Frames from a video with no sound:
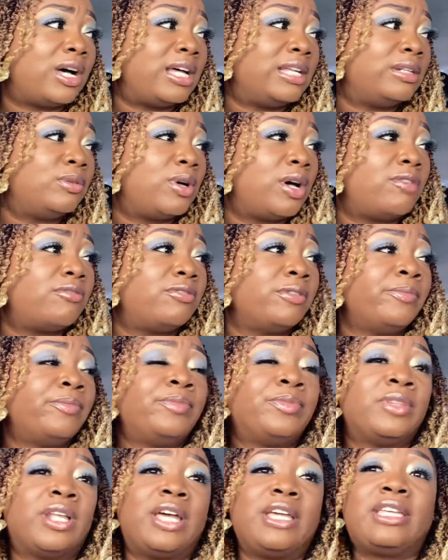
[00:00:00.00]

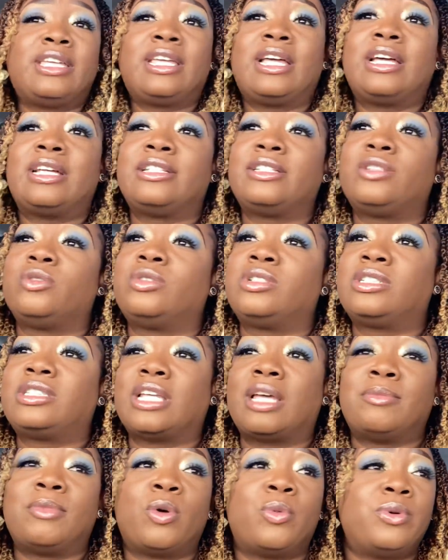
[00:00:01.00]
I can't do this.
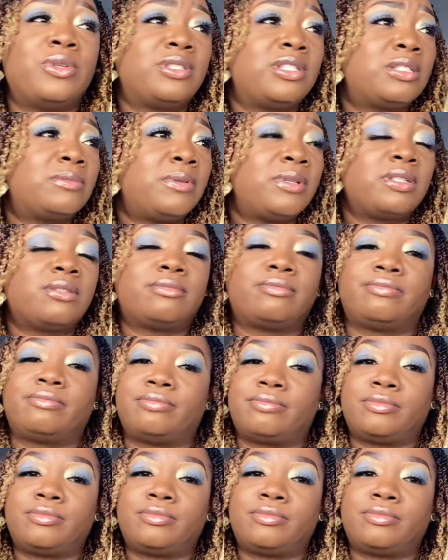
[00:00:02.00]
I'm always this person.